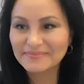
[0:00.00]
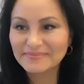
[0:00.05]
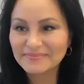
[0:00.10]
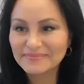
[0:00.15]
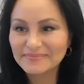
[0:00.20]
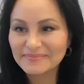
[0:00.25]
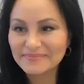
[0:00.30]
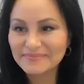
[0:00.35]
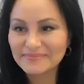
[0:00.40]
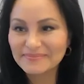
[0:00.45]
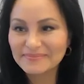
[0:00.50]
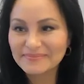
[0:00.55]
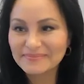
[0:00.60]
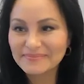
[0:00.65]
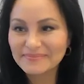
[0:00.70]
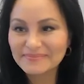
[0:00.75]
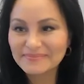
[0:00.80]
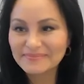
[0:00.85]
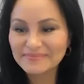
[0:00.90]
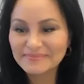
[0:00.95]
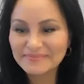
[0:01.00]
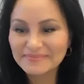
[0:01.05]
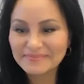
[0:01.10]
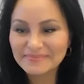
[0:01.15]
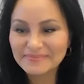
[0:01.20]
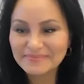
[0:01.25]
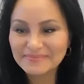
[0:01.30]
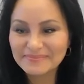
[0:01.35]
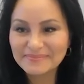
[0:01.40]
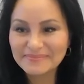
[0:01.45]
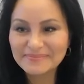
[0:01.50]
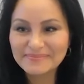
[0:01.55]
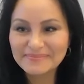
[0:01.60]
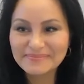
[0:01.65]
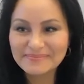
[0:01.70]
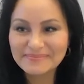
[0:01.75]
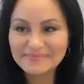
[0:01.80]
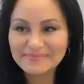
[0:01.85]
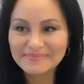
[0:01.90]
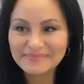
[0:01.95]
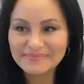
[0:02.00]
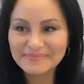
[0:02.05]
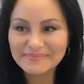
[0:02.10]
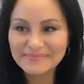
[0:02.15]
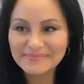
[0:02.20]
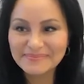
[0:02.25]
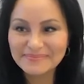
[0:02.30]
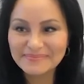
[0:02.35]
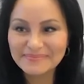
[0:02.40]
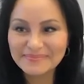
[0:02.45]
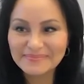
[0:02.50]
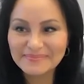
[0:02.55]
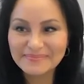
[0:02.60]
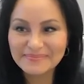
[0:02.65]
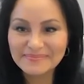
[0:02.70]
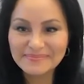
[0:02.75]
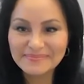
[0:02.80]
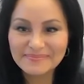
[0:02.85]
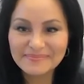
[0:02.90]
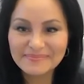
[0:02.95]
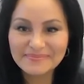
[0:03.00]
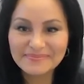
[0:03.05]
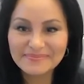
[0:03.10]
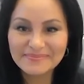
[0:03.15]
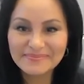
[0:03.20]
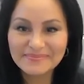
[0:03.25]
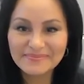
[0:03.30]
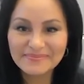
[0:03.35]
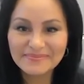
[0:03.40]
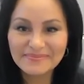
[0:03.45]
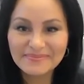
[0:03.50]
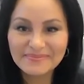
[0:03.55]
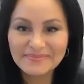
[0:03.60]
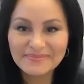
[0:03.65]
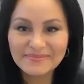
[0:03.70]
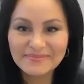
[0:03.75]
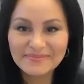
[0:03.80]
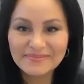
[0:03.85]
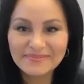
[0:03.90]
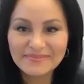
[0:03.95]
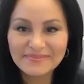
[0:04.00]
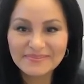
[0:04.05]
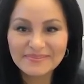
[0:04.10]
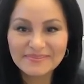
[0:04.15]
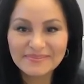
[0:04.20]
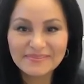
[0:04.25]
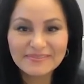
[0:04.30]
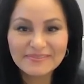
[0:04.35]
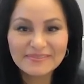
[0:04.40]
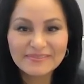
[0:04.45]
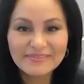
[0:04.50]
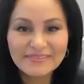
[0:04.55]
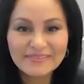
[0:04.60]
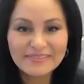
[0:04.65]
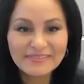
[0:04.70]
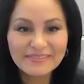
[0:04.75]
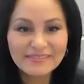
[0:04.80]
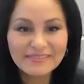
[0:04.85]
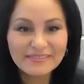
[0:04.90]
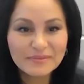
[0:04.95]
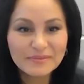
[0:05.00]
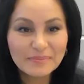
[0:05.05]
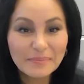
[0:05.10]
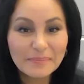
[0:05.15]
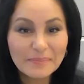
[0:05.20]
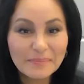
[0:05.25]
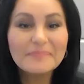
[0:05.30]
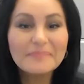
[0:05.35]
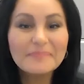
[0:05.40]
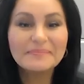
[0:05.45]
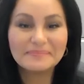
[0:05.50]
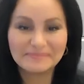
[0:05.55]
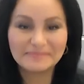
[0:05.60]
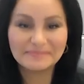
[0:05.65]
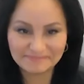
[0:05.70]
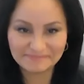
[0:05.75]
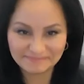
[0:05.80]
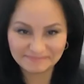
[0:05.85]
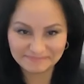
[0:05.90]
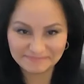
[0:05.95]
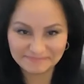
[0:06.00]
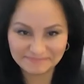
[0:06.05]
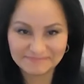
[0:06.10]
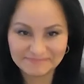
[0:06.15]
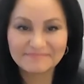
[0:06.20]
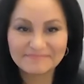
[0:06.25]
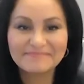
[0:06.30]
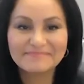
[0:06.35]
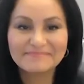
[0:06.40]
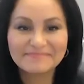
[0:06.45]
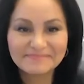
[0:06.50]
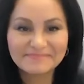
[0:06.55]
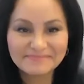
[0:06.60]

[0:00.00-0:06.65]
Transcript: This person isn't speaking.